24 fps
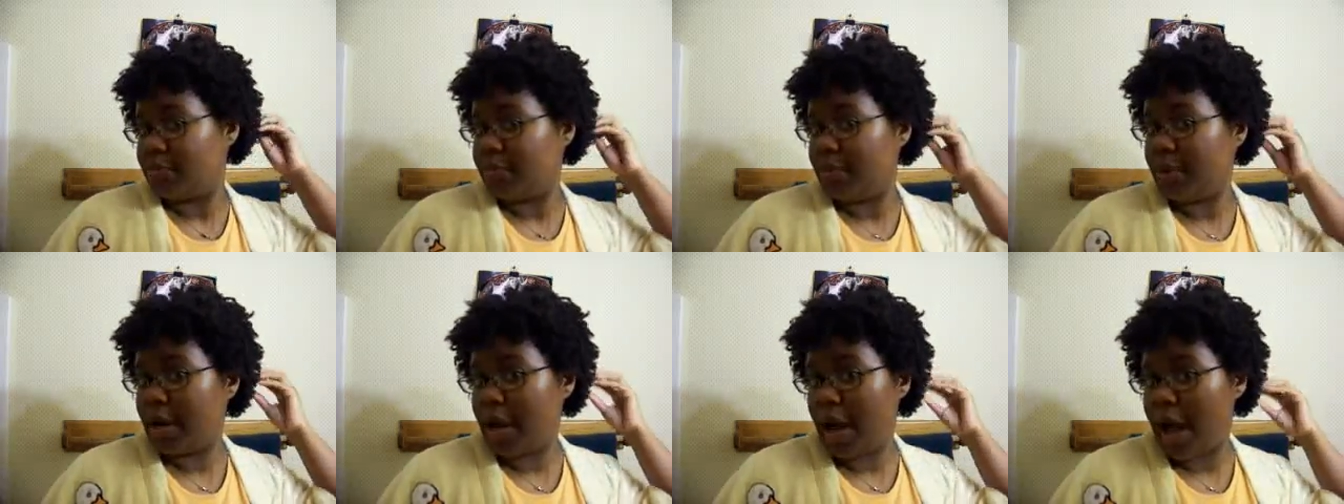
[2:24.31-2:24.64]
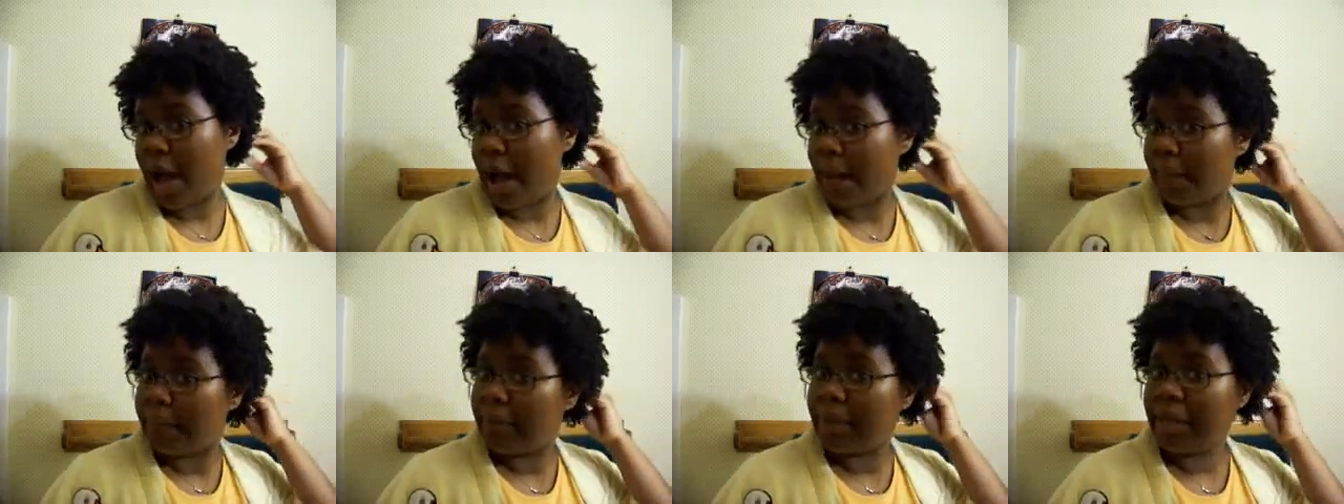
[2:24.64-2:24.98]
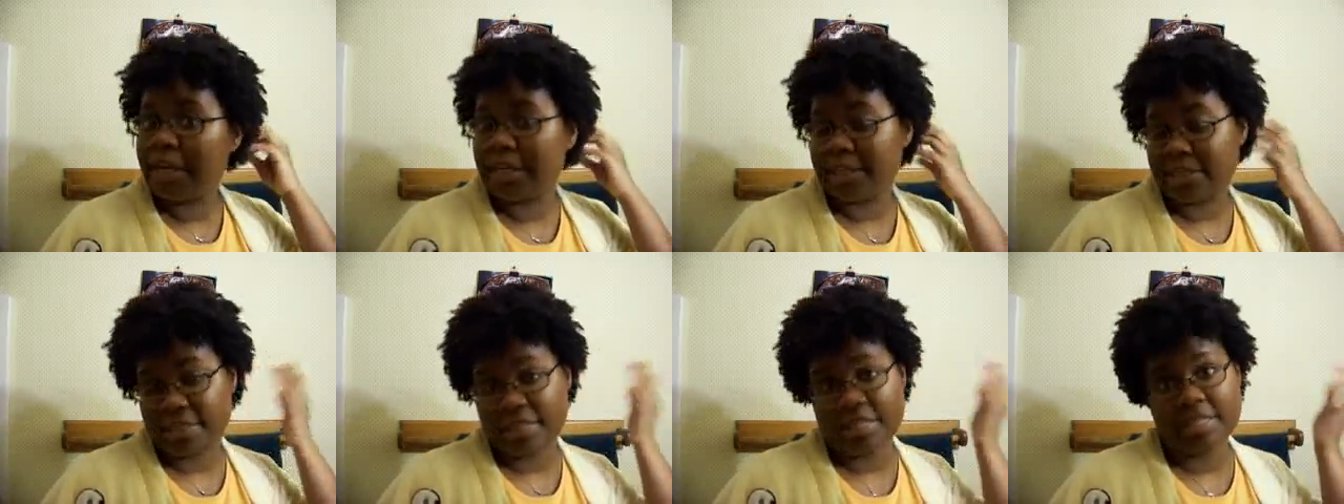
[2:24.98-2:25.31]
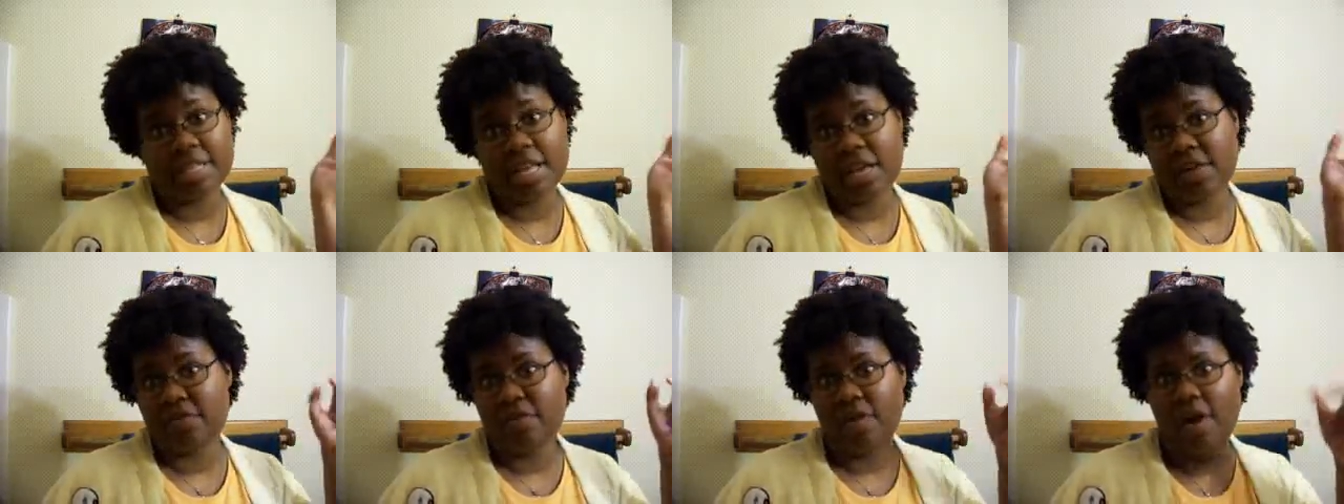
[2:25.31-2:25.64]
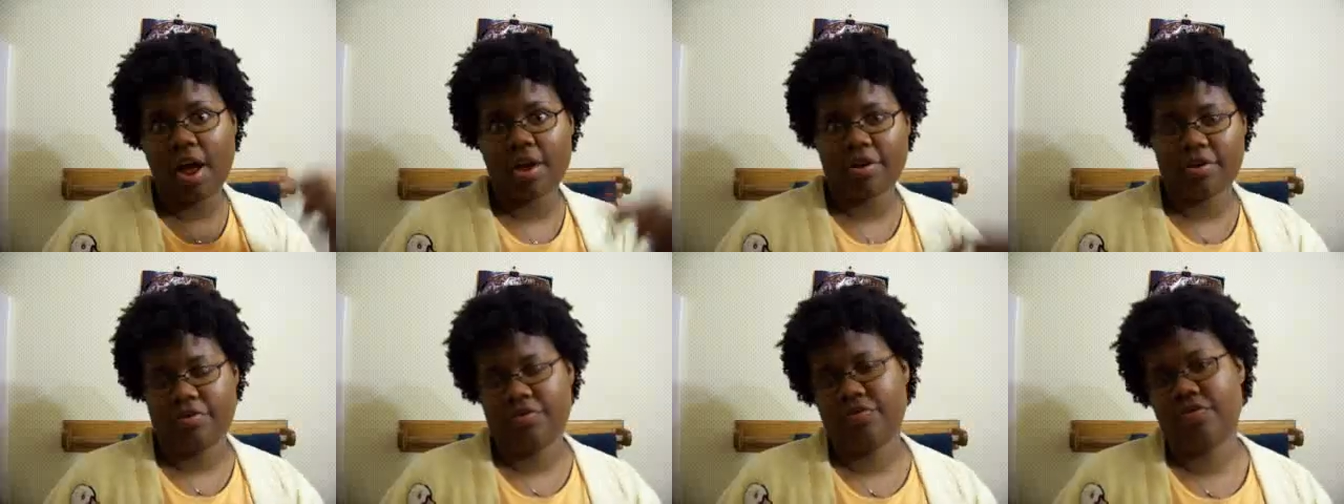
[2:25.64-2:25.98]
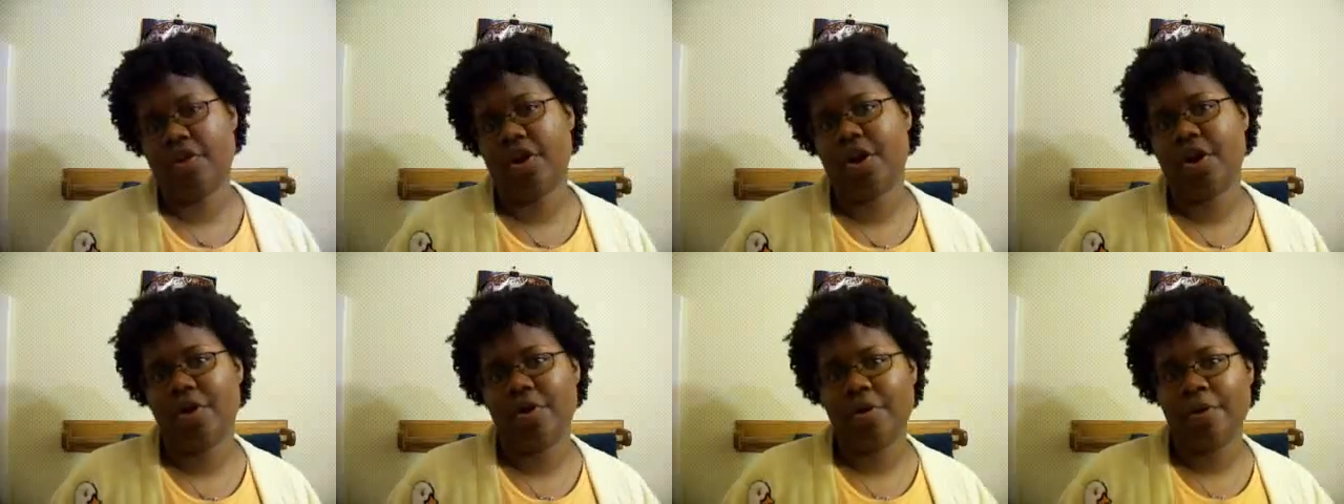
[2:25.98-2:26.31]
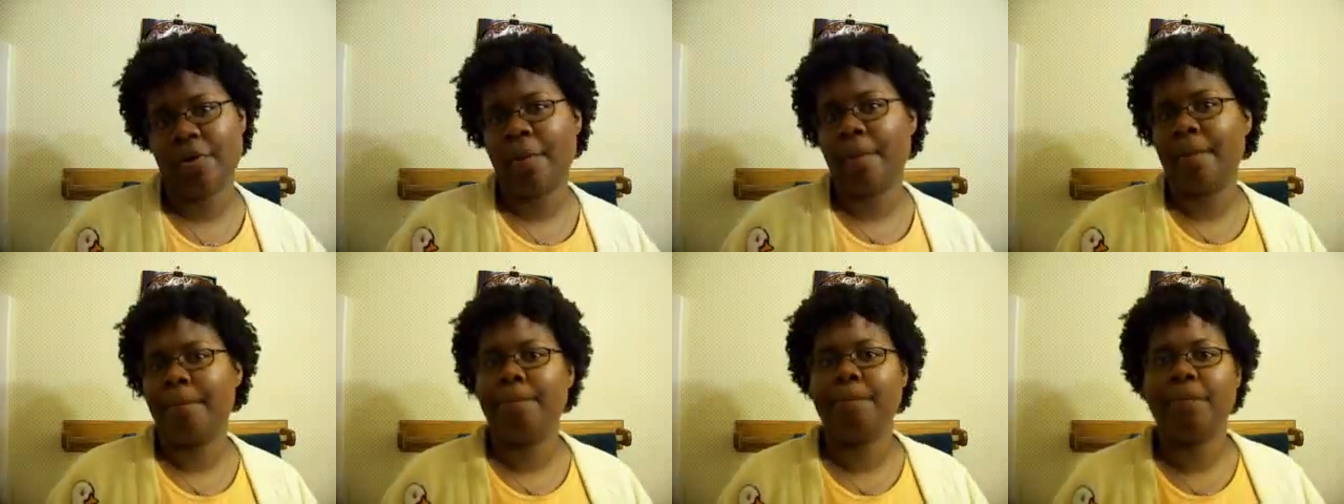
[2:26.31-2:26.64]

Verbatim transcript: been a hot minute since I've rocked a fro,